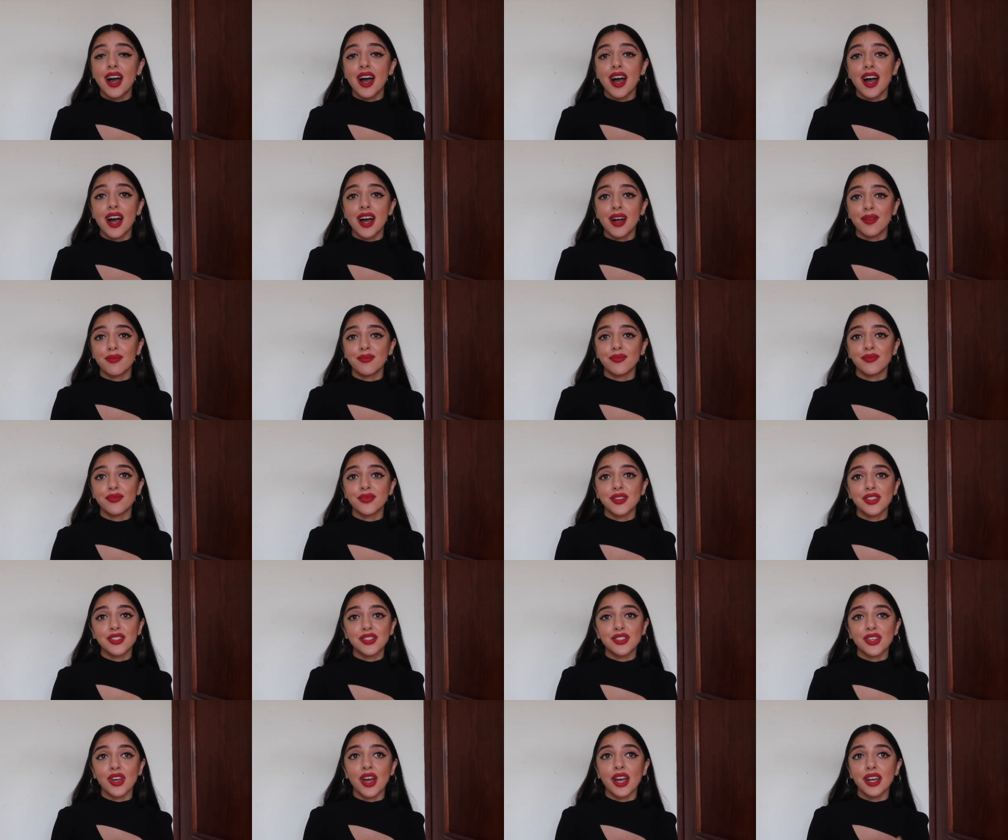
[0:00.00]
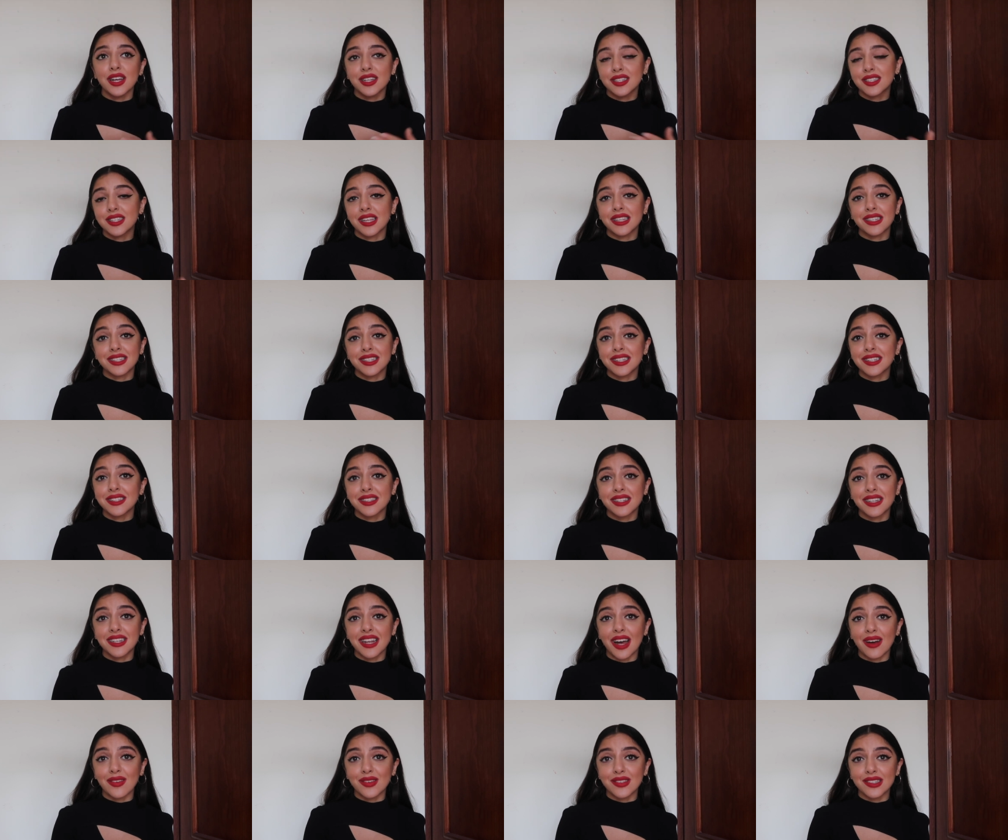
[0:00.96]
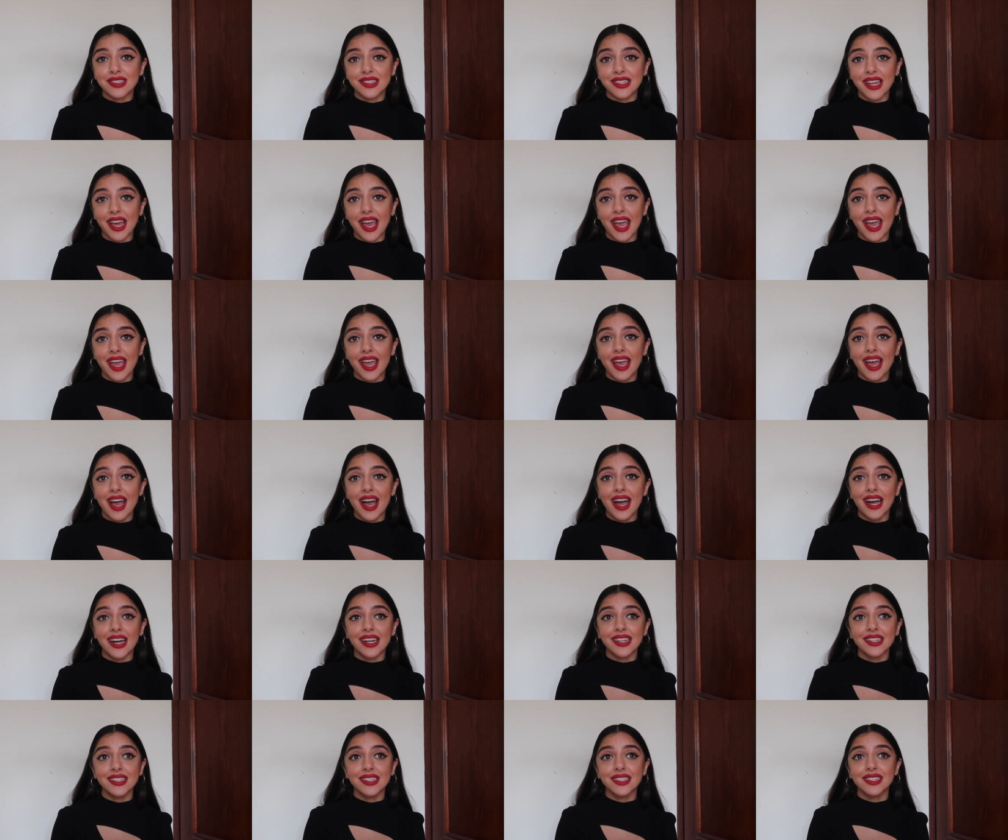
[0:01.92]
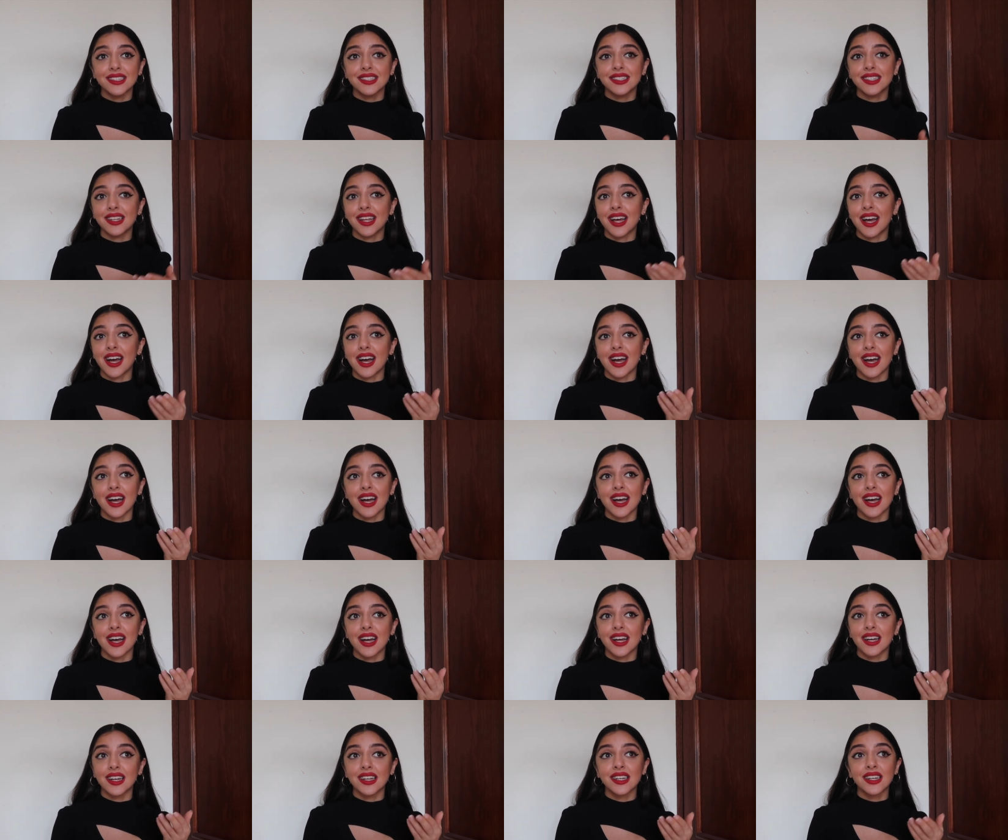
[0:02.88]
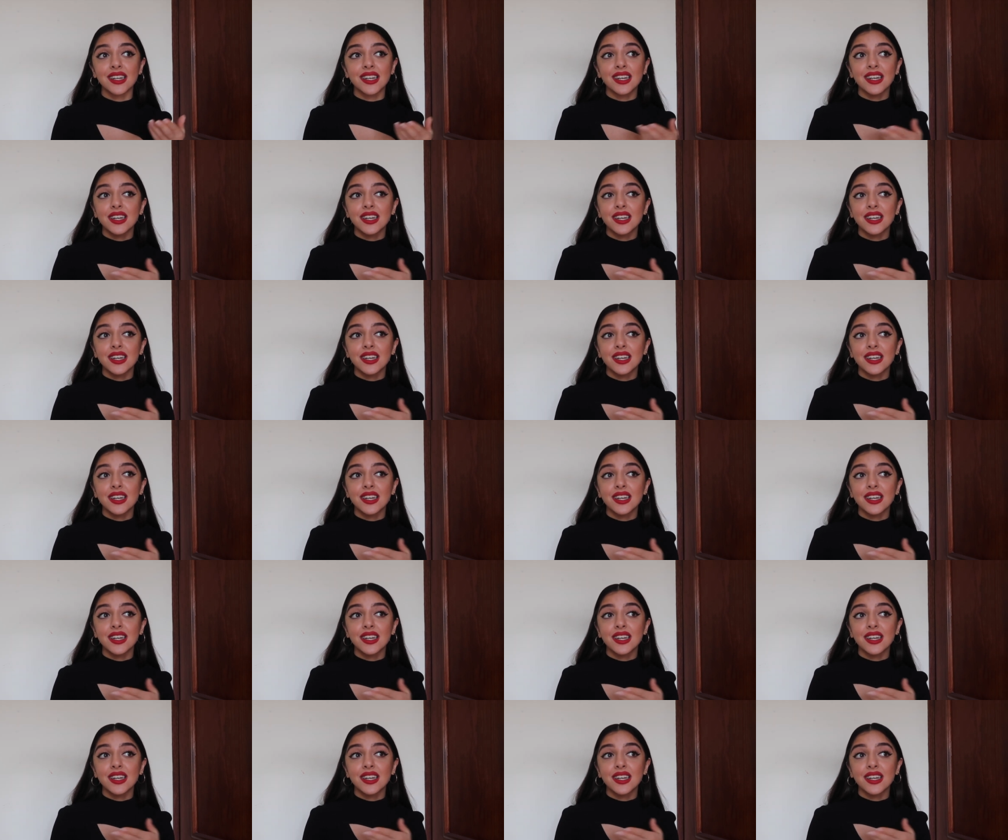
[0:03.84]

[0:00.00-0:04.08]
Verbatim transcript: Um, so I could study 16 hours a day and uh,